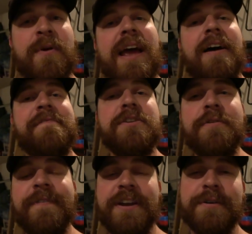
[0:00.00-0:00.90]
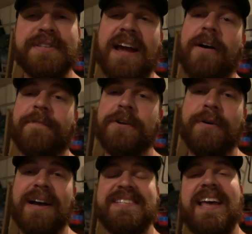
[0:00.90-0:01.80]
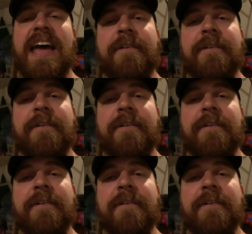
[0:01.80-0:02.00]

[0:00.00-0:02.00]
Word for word: We have new videos out for you guys